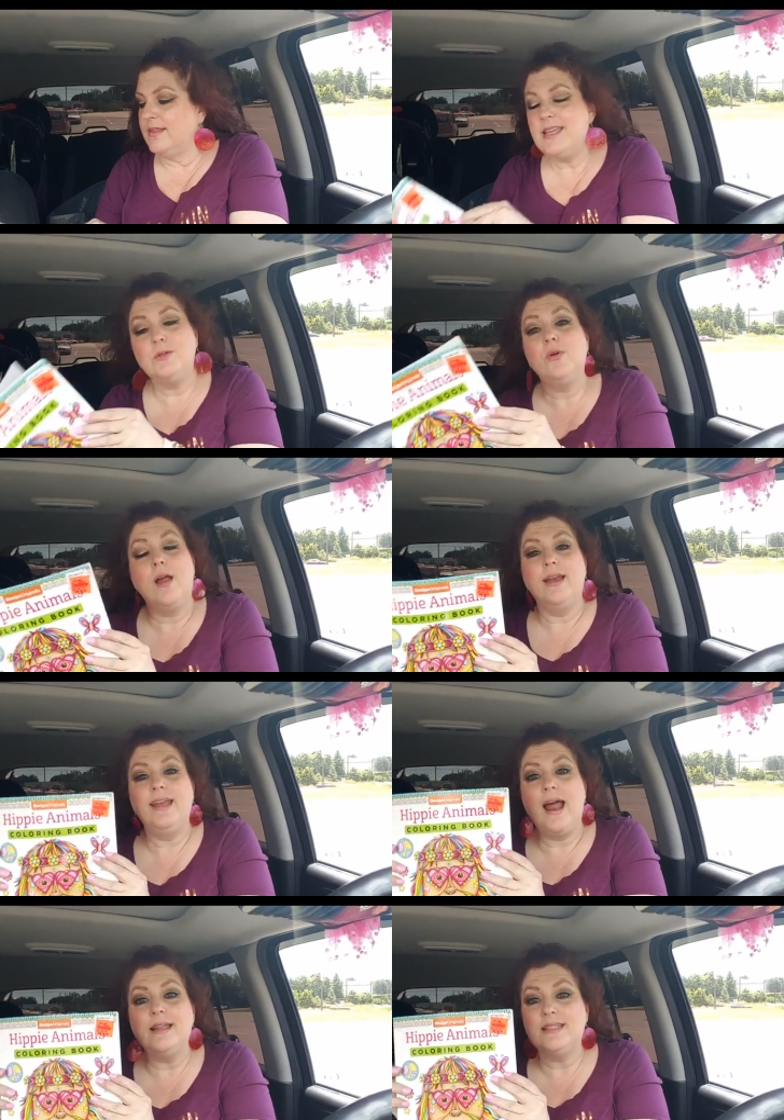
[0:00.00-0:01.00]
these were
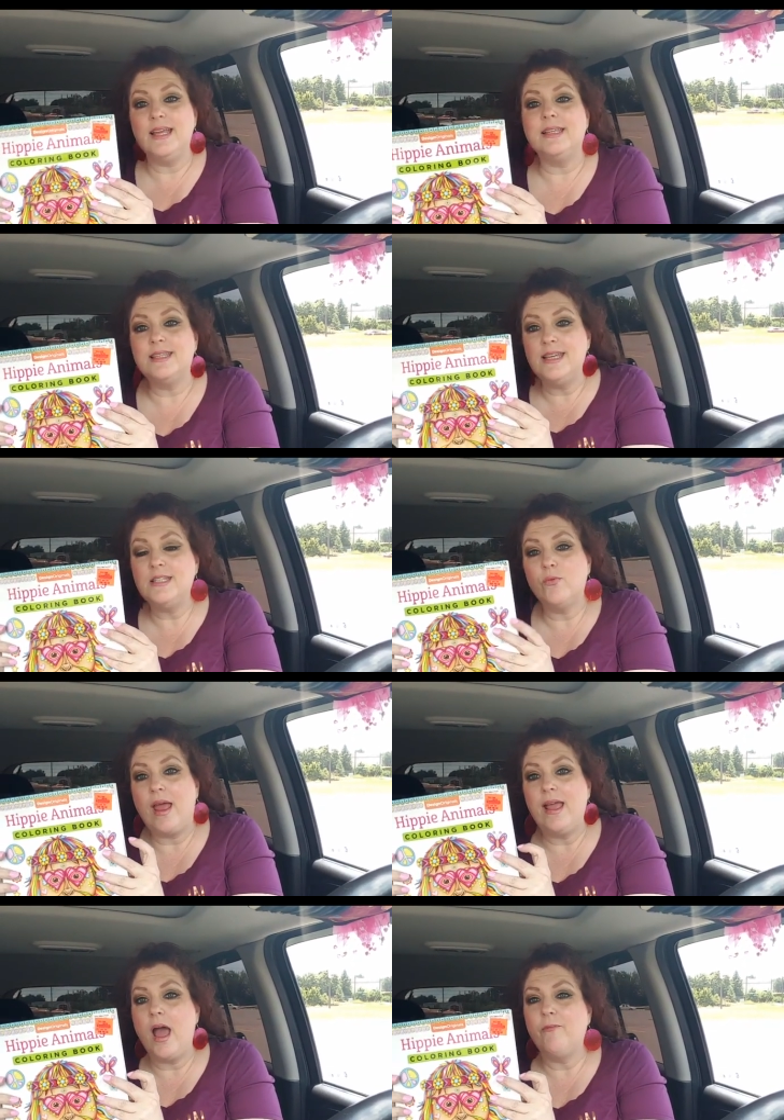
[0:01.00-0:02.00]
99 cents. These
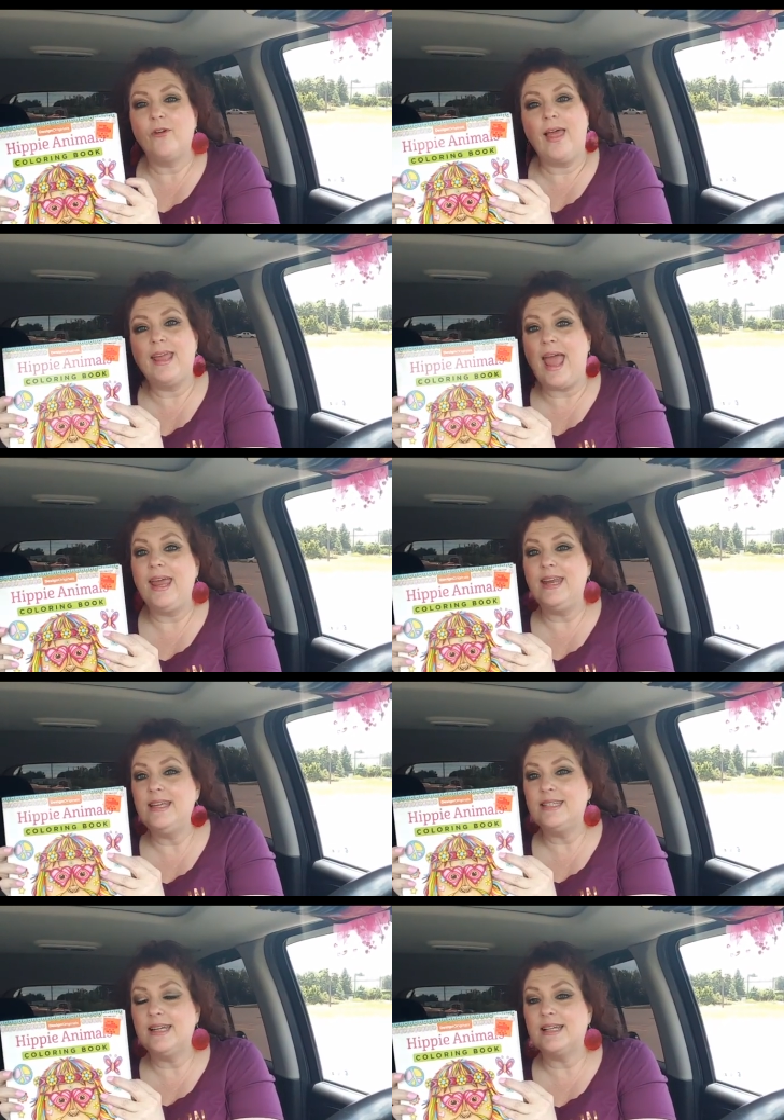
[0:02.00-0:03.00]
rang up for like
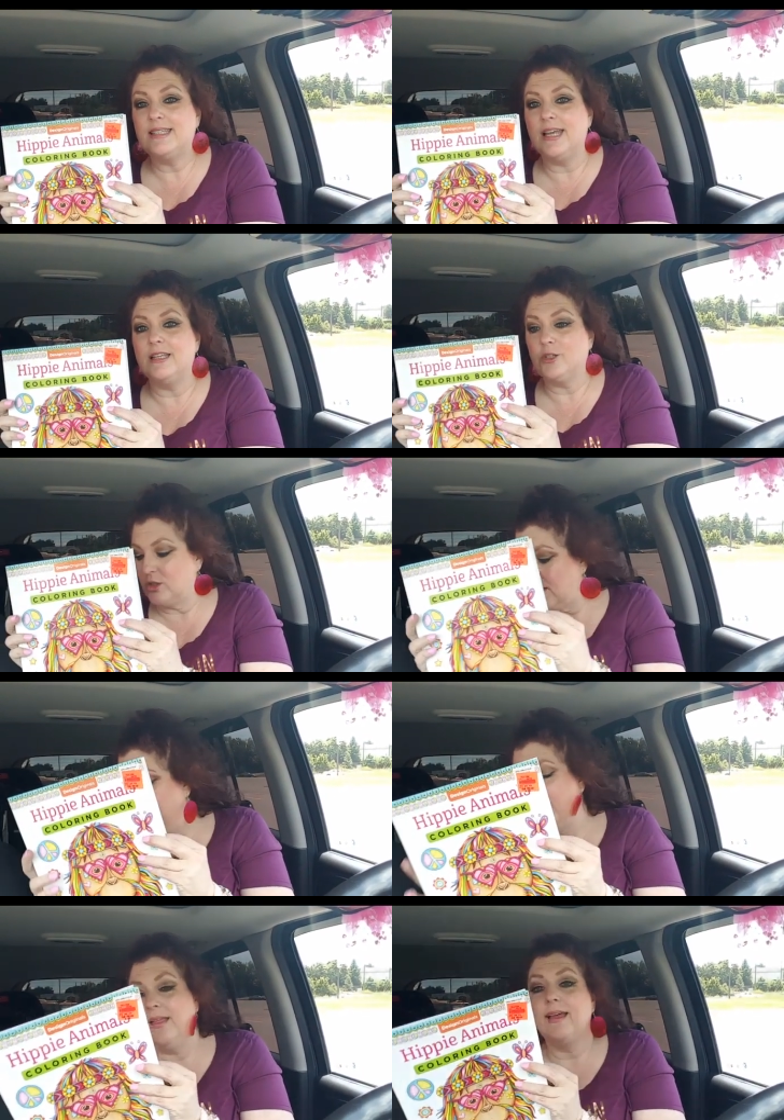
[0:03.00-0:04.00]
86 cents or
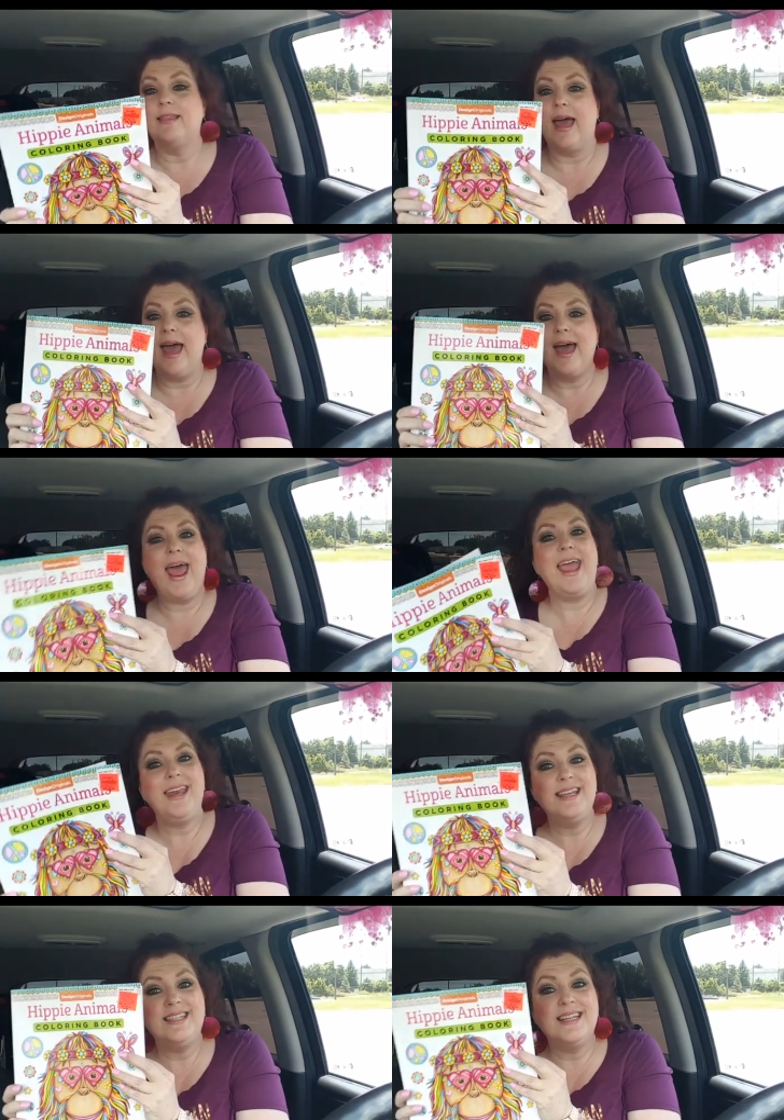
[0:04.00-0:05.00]
something like that.
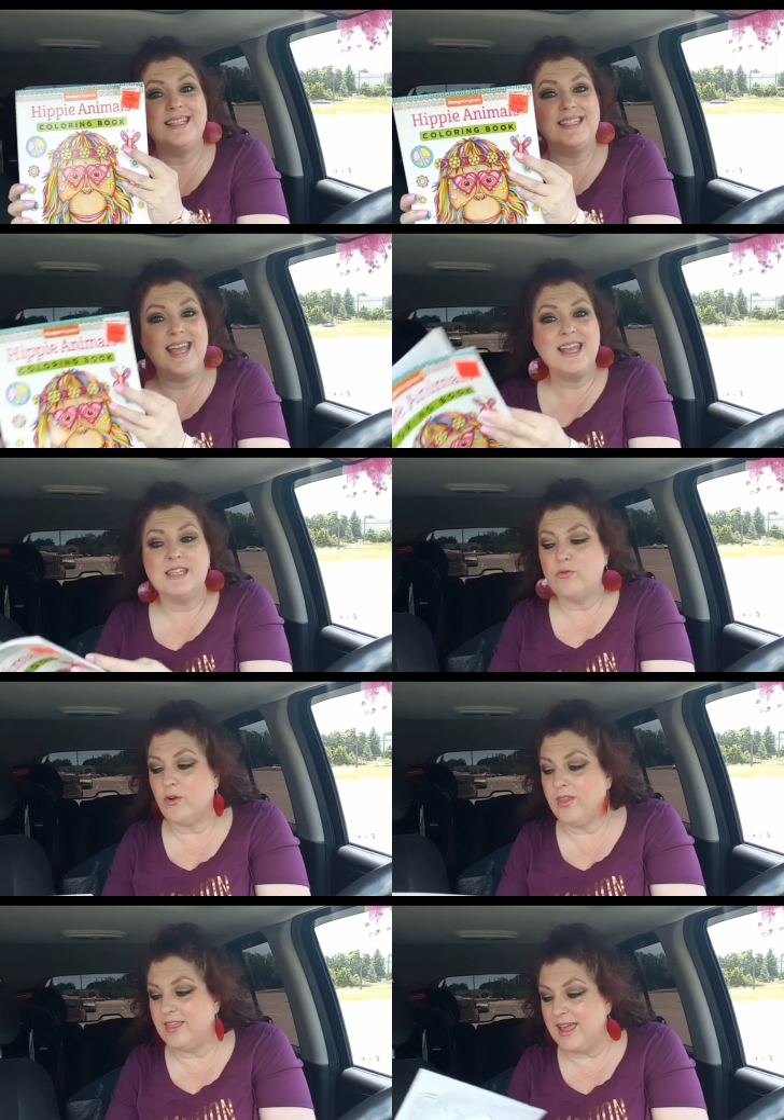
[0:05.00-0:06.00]
86 cents
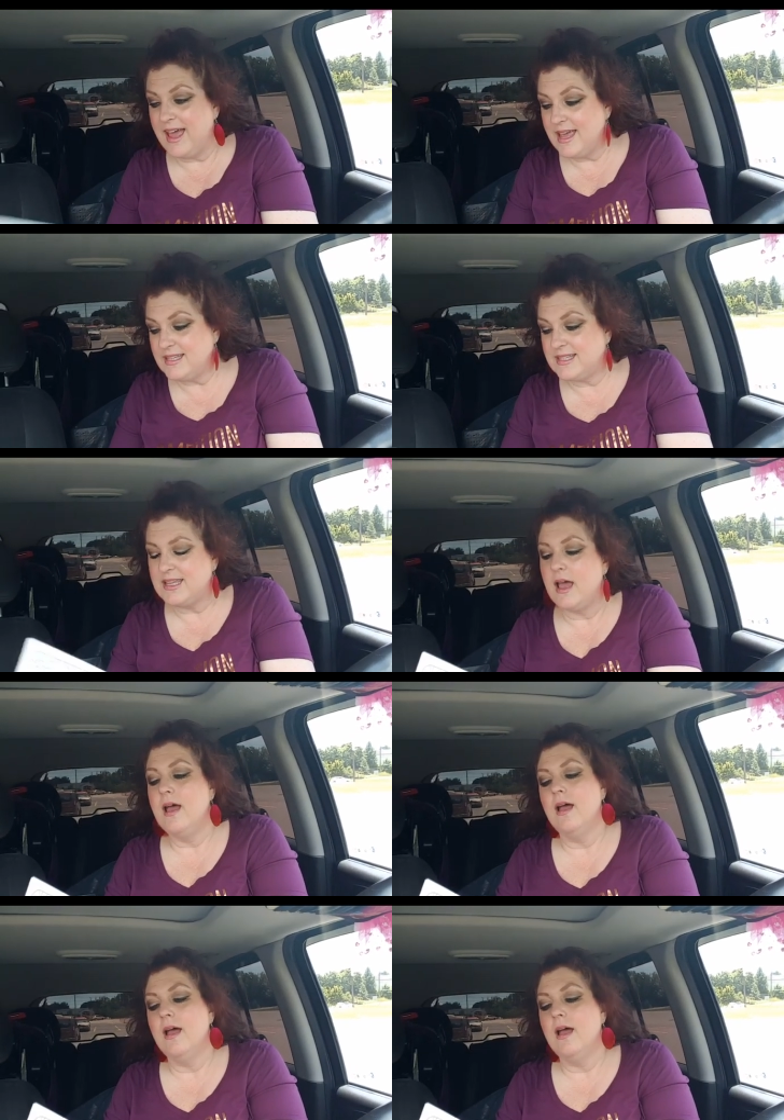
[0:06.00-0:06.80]
for this?